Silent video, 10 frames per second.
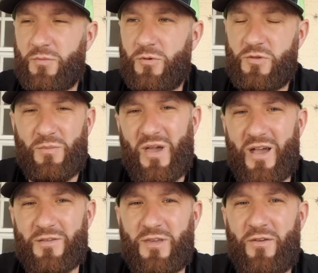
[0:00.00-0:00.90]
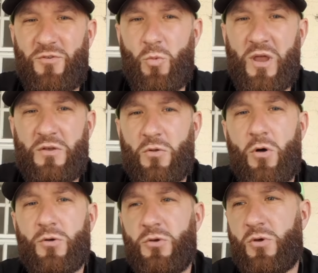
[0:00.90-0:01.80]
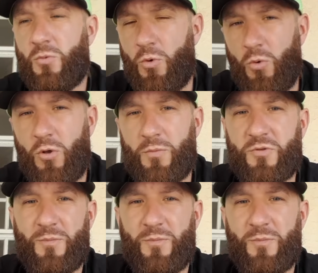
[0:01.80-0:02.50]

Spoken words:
Some guys say if you wait too long, you can ruin them.